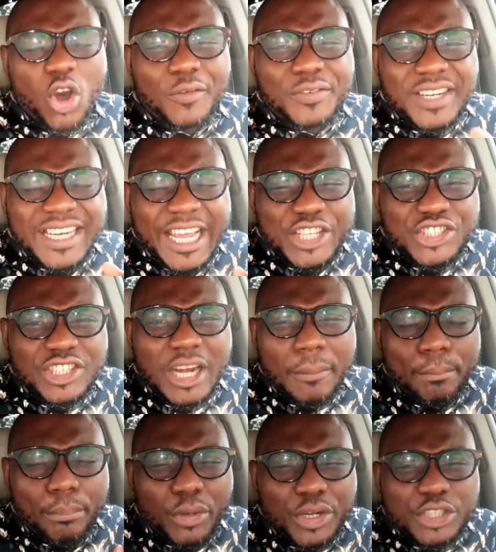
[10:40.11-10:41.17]
of the
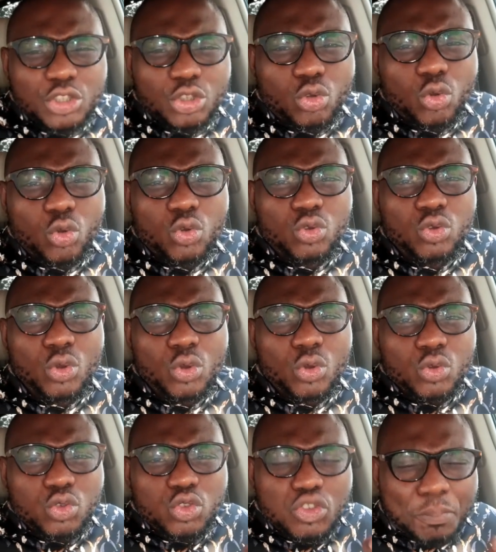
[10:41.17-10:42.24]
Nigerian political
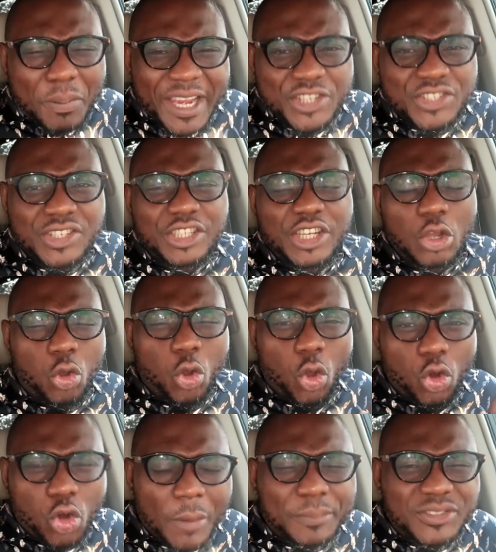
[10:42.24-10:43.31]
space, the
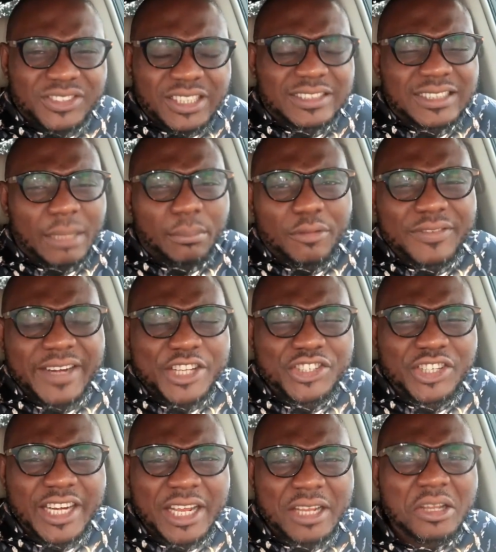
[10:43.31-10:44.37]
corrupt system of
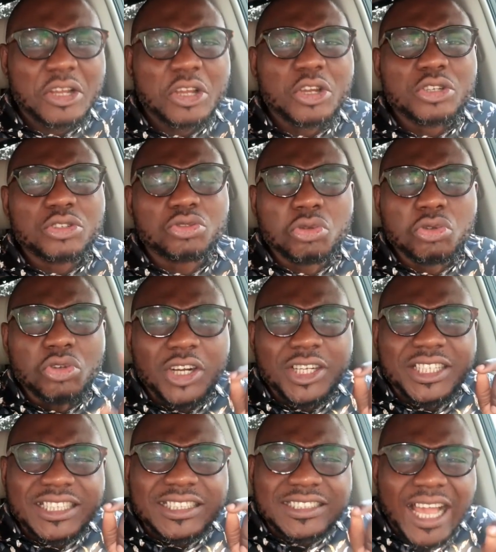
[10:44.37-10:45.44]
Nigeria, do
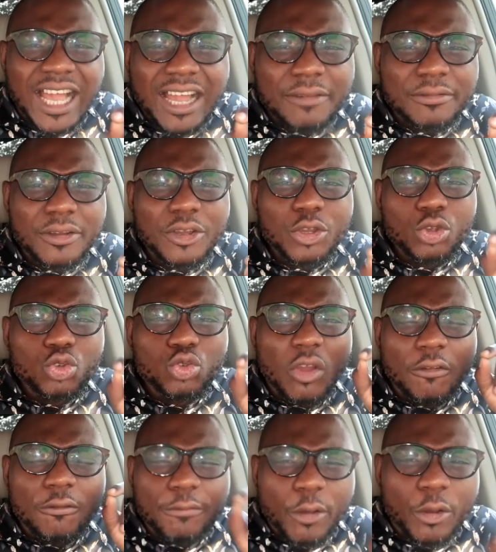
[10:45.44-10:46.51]
not deserve
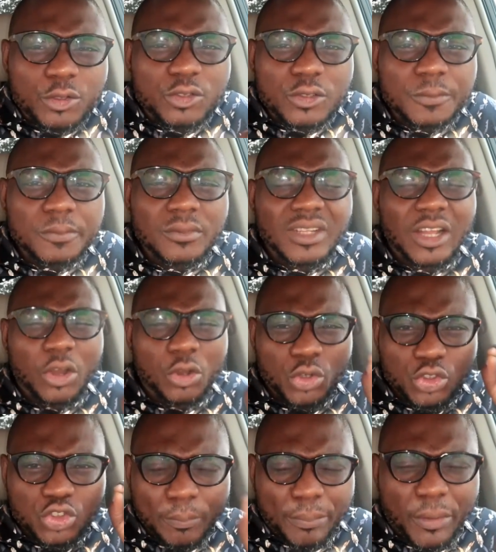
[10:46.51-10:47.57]
your vote or
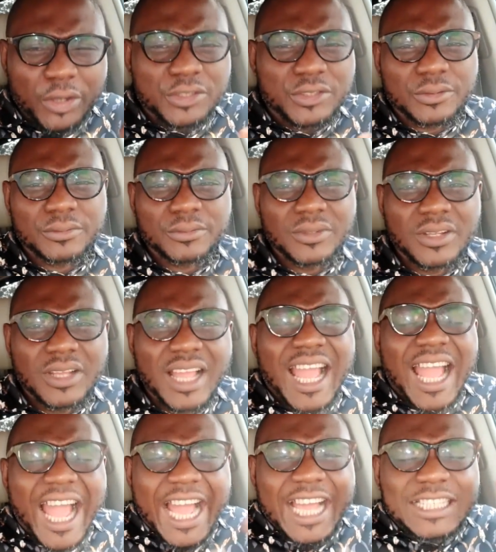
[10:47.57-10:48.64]
your support.
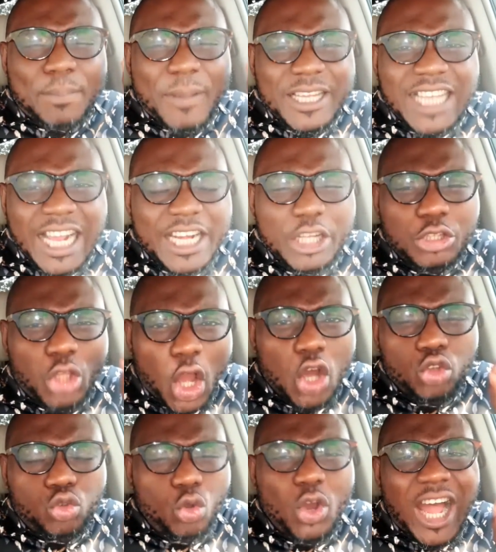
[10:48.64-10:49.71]
Especially
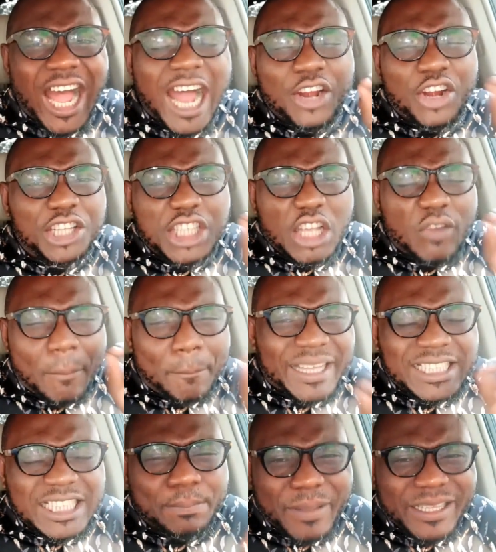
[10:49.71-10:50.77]
those who are not even
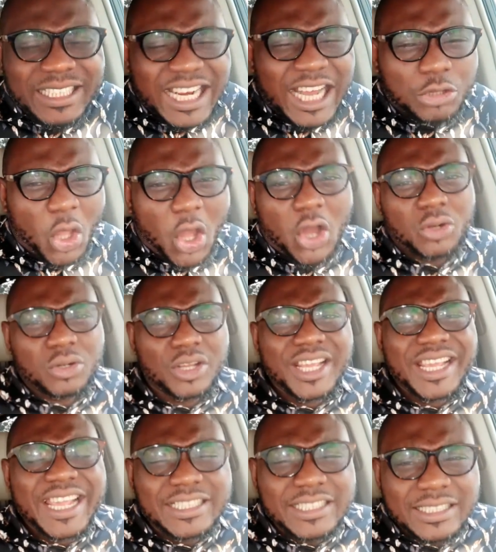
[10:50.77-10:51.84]
participating at all.
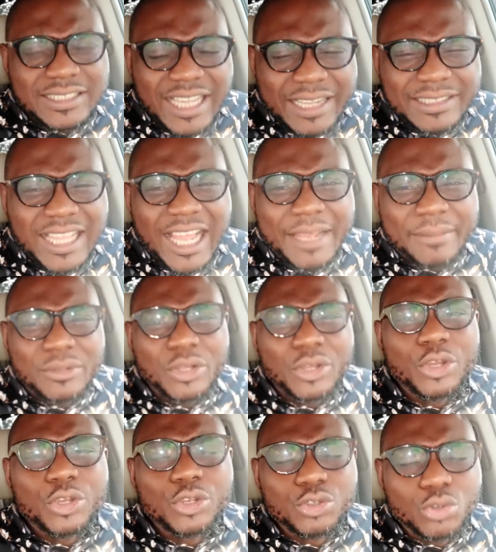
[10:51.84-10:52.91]
It is high time
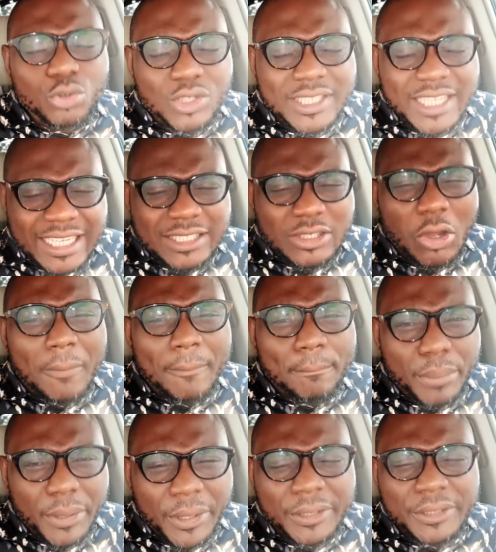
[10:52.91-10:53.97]
you get
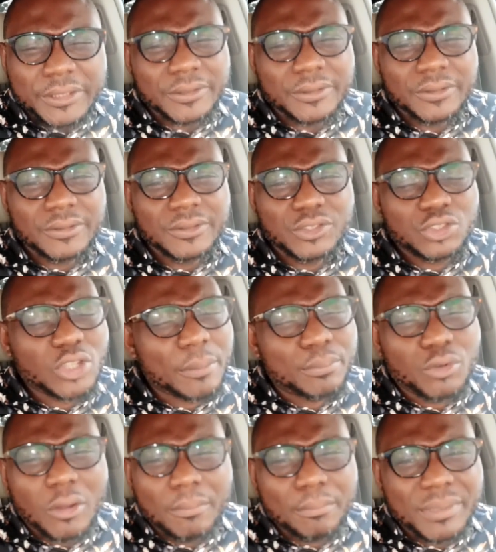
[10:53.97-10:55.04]
on board.
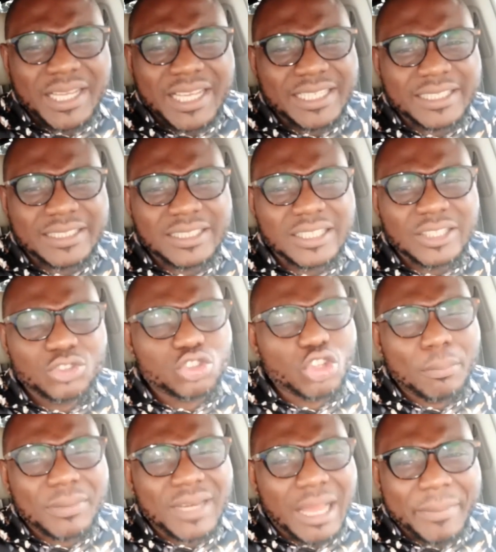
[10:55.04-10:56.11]
Stop complaining.
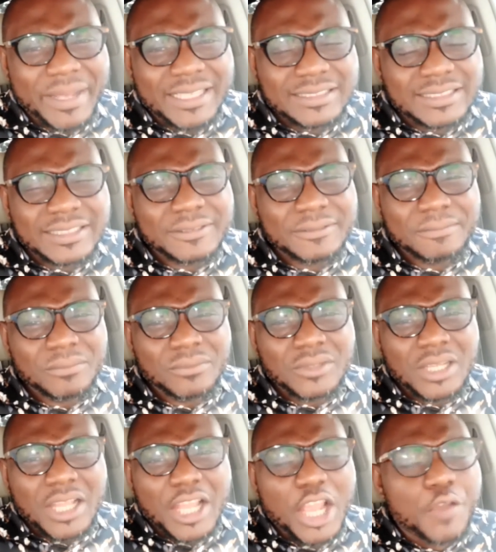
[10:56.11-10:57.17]
Stop lamenting.
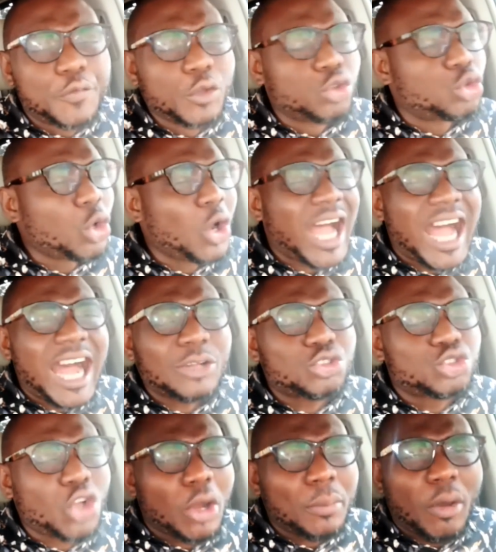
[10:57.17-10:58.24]
If you throw
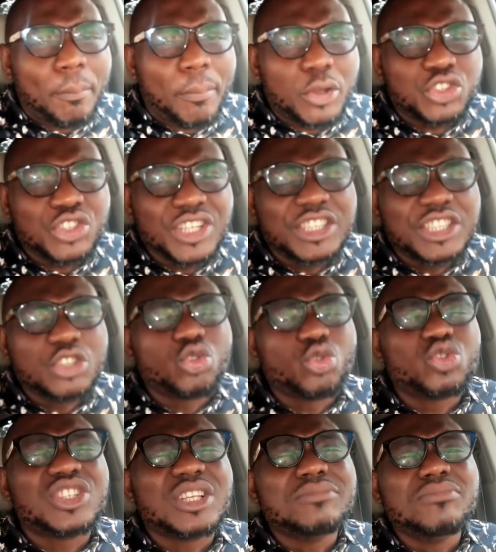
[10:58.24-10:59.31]
out job opportunities,
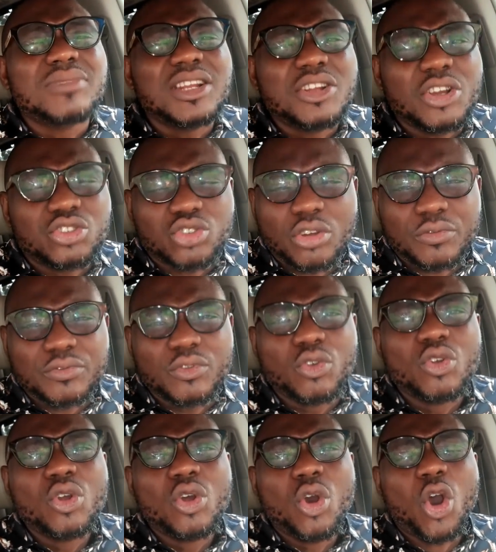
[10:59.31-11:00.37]
you see millions of
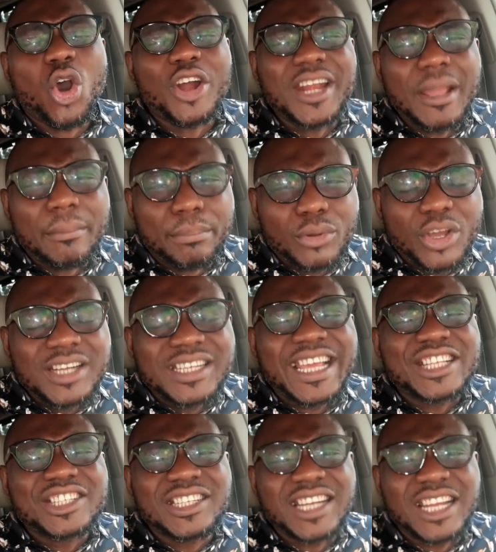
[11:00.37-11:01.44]
unemployed
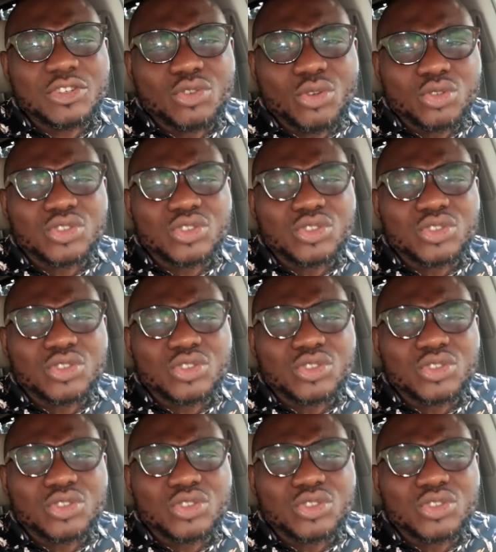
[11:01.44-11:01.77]
Nigerian